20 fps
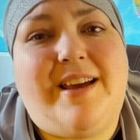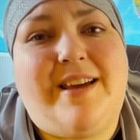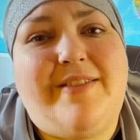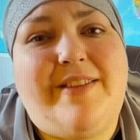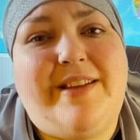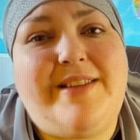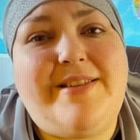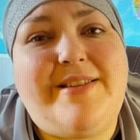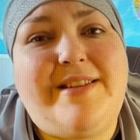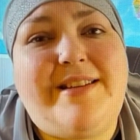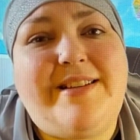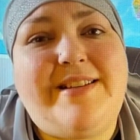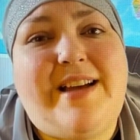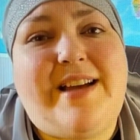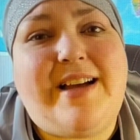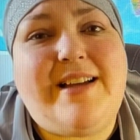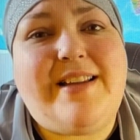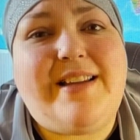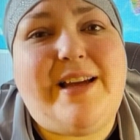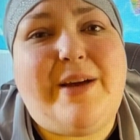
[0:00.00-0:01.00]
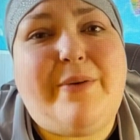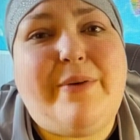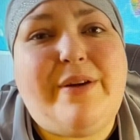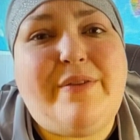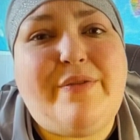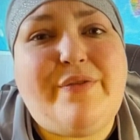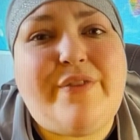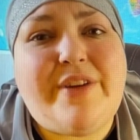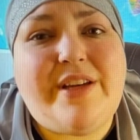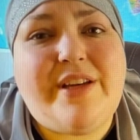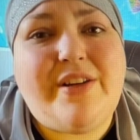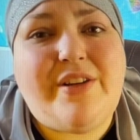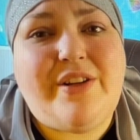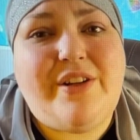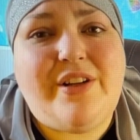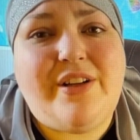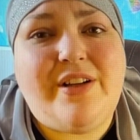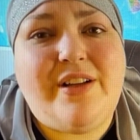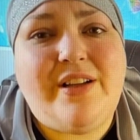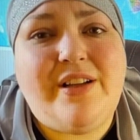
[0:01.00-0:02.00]
That's exactly how I
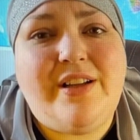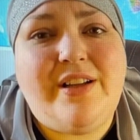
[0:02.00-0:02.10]
feel.